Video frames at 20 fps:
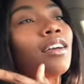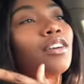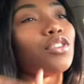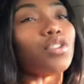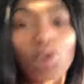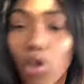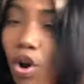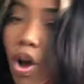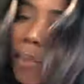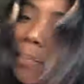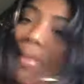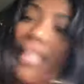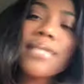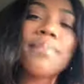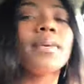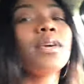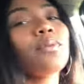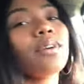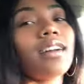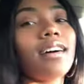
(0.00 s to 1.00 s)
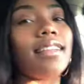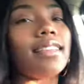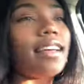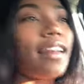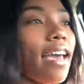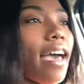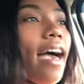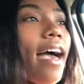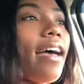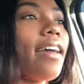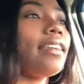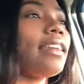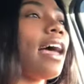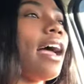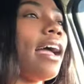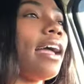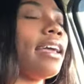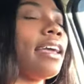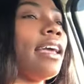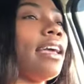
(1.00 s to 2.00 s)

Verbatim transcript: you gonna miss me with all of that like